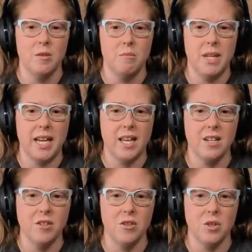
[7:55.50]
But I can
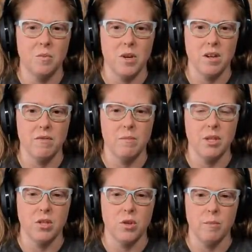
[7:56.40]
also just work from a
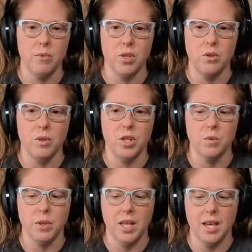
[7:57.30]
strip too, which
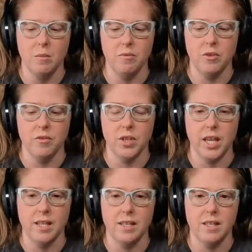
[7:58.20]
is really helpful for
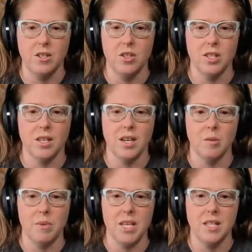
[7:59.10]
kids. You just cut a
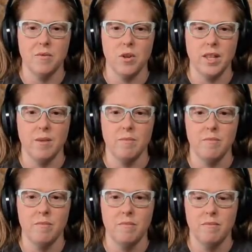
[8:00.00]
piece for them.
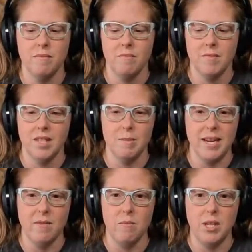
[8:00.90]
This
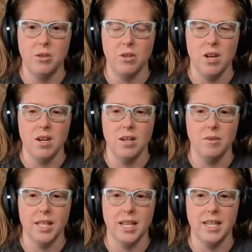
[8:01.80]
might even be too long. I'll
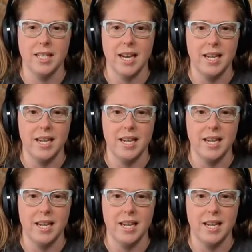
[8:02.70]
set it aside